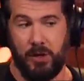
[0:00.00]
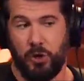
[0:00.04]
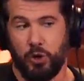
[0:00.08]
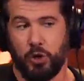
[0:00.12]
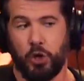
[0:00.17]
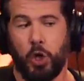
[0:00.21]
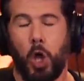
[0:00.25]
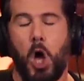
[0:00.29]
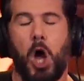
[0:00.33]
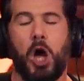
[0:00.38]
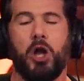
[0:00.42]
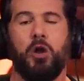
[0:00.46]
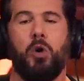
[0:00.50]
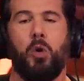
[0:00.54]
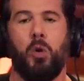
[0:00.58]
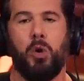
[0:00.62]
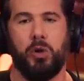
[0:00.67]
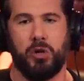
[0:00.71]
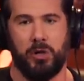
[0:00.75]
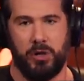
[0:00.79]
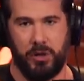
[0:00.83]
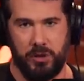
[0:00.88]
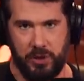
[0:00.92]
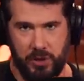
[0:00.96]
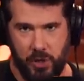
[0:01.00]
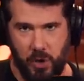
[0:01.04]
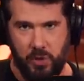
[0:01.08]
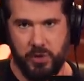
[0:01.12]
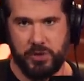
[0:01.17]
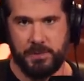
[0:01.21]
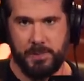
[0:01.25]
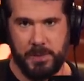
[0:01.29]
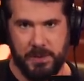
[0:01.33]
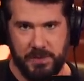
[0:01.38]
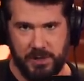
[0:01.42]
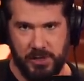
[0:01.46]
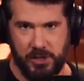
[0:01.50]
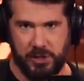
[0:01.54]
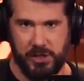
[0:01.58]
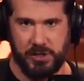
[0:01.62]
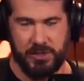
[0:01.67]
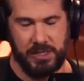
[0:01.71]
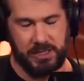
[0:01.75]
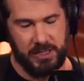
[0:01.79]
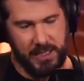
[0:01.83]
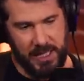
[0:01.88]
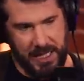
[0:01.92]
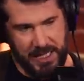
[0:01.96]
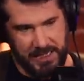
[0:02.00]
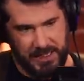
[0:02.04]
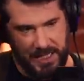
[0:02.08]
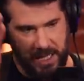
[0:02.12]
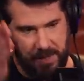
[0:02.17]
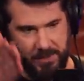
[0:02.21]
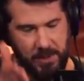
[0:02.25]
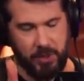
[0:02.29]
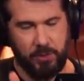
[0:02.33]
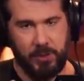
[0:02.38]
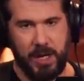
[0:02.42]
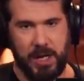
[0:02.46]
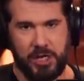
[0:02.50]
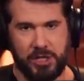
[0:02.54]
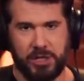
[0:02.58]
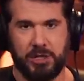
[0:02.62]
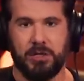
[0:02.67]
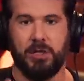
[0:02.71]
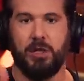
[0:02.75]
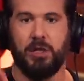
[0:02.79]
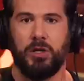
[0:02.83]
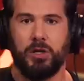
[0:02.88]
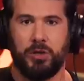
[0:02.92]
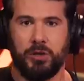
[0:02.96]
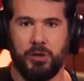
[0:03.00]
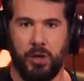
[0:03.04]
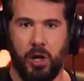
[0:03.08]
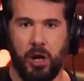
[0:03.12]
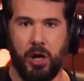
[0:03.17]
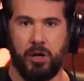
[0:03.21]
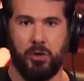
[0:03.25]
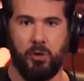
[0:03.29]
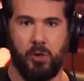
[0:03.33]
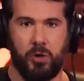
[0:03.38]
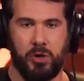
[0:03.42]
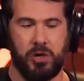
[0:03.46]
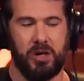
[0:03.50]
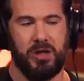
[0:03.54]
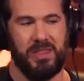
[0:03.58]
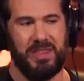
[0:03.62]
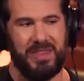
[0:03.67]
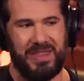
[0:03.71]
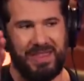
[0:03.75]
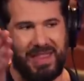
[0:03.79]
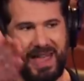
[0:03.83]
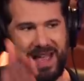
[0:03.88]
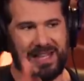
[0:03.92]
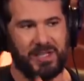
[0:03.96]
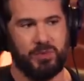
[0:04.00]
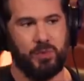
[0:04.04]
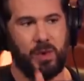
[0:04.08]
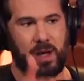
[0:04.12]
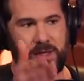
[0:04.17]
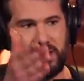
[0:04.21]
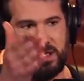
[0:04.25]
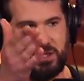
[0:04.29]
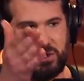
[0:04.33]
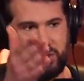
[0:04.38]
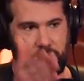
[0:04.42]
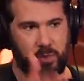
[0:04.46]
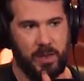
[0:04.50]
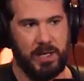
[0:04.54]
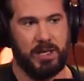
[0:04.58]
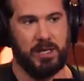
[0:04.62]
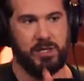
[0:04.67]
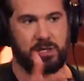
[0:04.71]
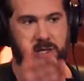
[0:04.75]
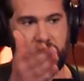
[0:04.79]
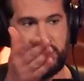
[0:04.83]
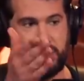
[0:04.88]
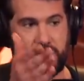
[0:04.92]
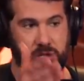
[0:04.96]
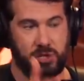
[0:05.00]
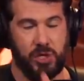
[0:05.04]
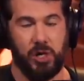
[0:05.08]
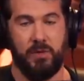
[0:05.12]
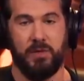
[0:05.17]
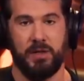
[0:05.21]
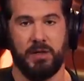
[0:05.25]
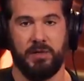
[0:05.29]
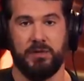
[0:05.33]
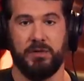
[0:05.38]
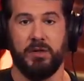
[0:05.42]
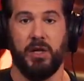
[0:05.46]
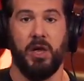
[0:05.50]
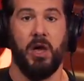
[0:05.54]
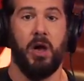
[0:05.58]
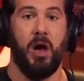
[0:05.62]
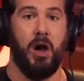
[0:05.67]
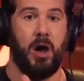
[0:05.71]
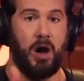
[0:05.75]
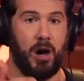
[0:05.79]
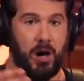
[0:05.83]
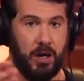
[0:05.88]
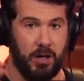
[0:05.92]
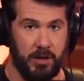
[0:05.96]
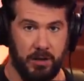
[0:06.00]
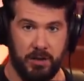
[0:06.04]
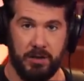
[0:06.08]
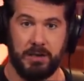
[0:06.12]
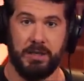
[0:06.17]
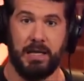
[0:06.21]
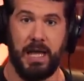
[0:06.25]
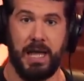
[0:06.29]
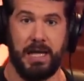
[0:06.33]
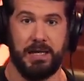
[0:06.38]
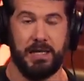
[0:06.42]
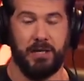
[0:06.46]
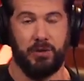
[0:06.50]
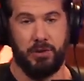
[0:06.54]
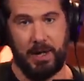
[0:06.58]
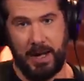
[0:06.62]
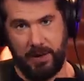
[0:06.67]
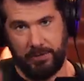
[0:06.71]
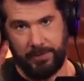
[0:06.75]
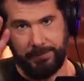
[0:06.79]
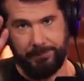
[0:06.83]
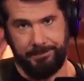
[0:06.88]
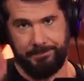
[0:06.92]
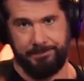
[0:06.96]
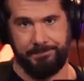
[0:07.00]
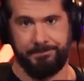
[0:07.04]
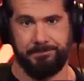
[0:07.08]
law and order, those positions. It's immigration, law and order. That's why these Swedish conservatives are gaining ground.